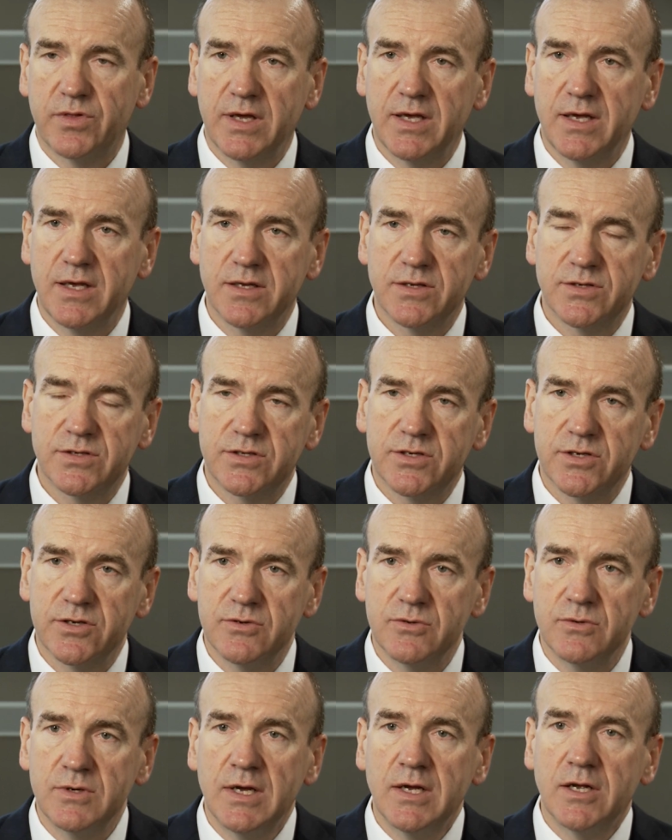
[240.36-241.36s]
thing is
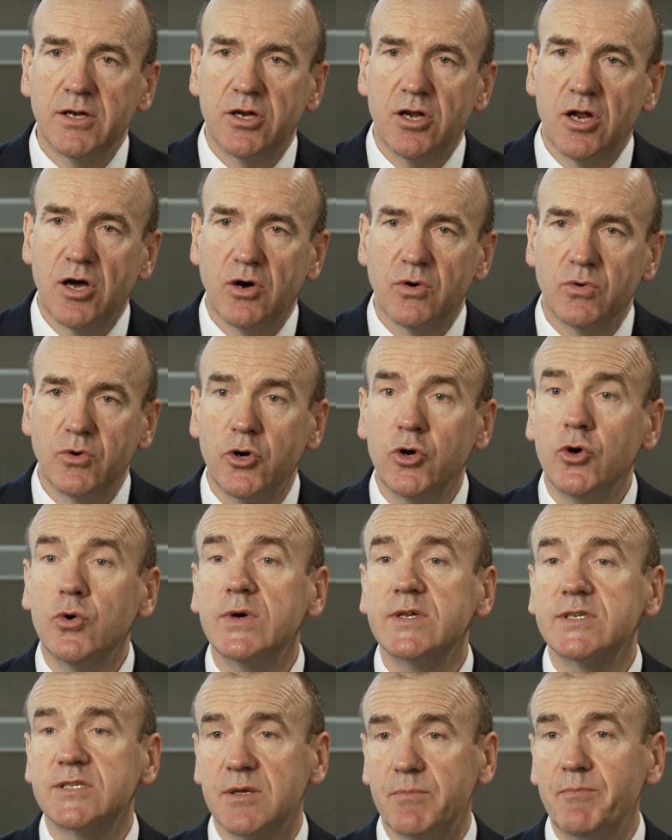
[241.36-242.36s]
to know
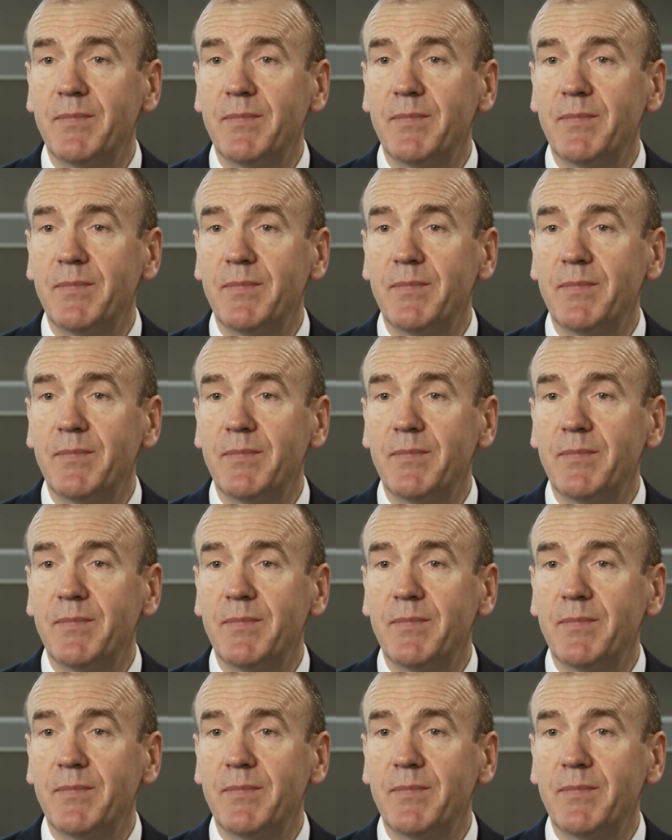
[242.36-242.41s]
who is the